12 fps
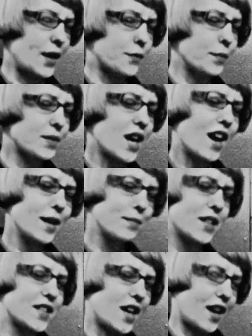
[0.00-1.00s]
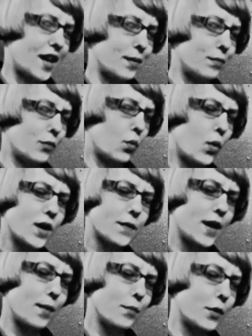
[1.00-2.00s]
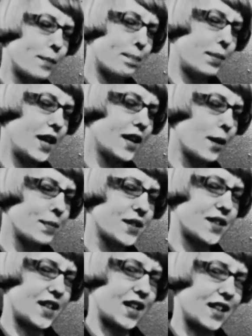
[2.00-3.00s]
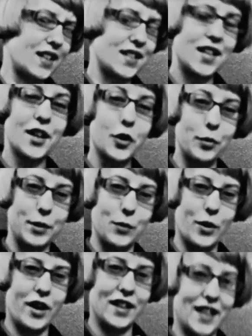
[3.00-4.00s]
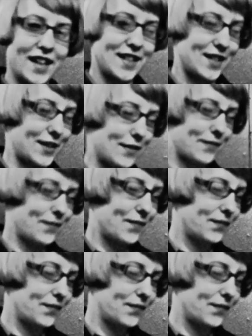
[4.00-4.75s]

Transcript: And from time to time, one of them would pick up a stick and tickle me where I liked it.